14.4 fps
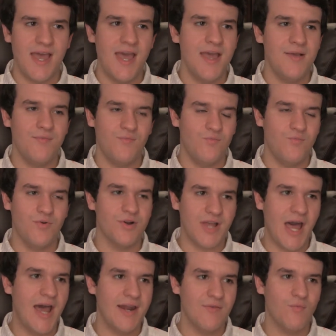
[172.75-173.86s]
hey, we're
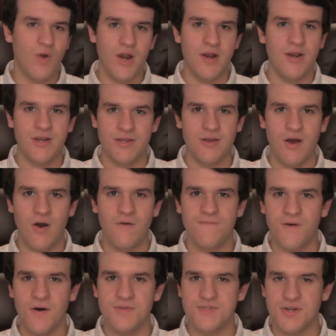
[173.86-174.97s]
kind of wearing our
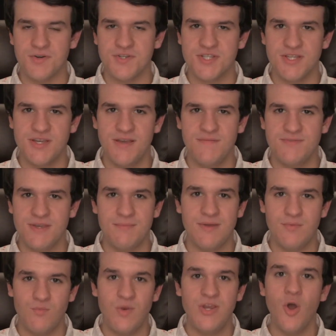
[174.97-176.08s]
faults on our sleeves. I
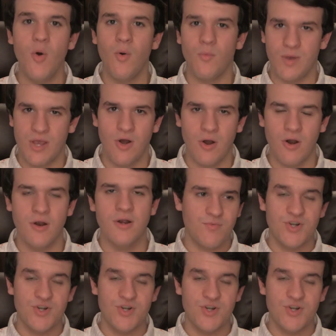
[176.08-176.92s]
mean, we know what we are.